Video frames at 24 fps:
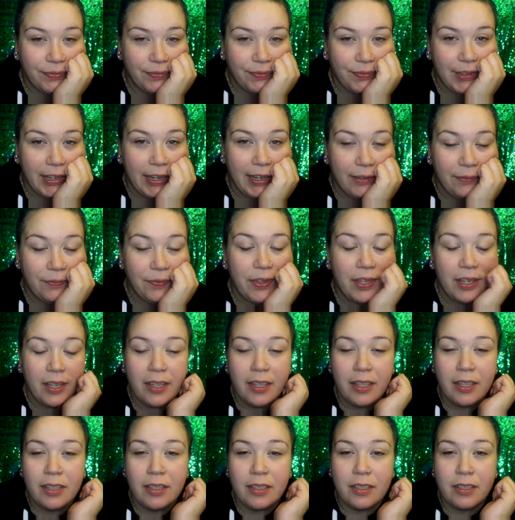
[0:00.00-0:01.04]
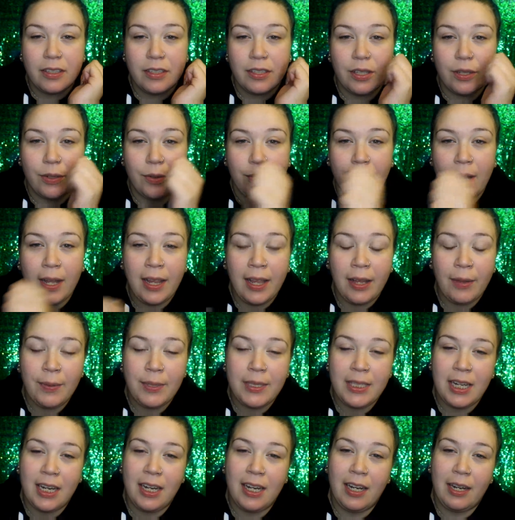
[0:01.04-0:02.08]
Yeah. So while I was
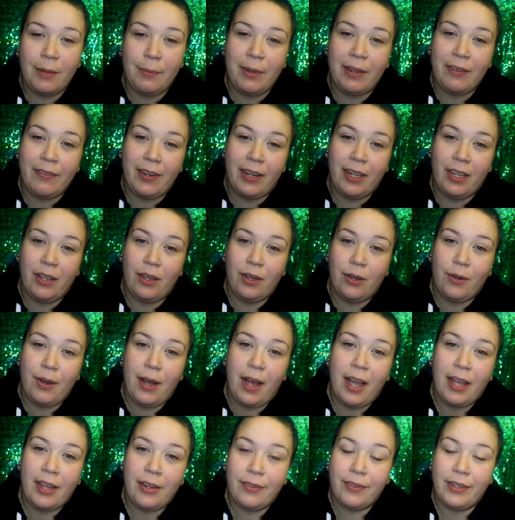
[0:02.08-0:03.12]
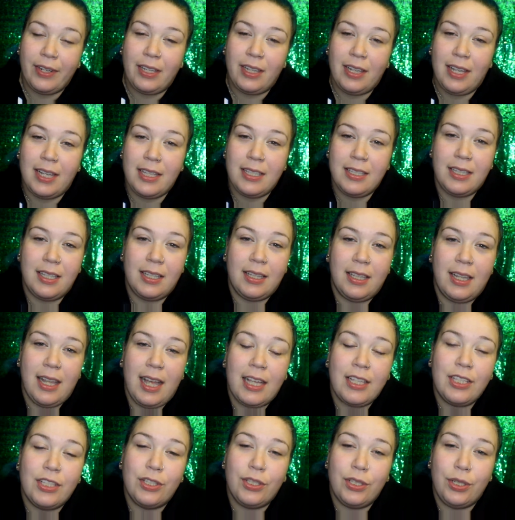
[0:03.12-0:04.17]
editing my video, I realized that the
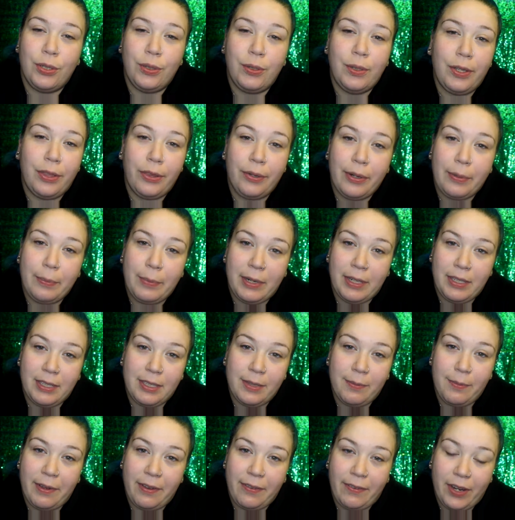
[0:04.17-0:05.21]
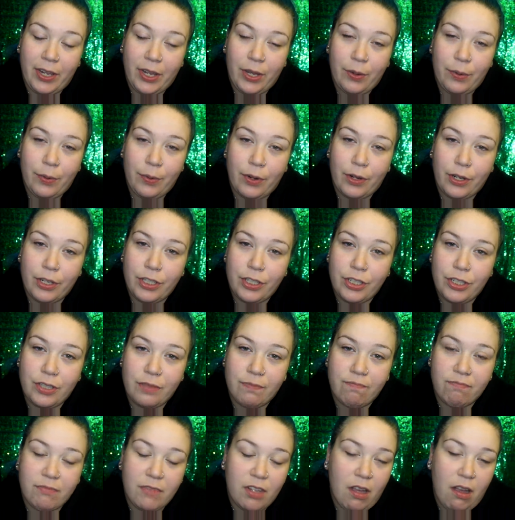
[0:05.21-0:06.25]
last 2 to 3 minutes of my video are just
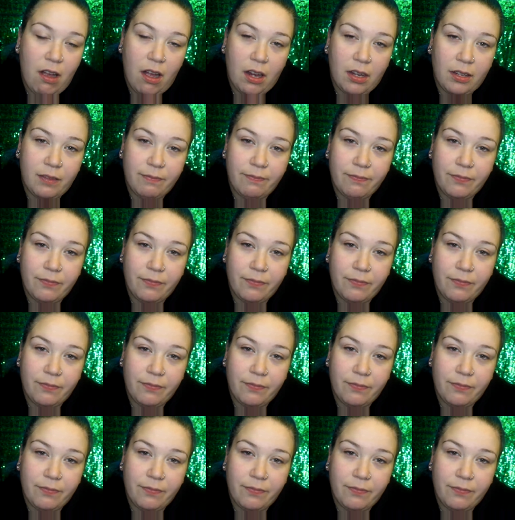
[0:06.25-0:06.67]
gone.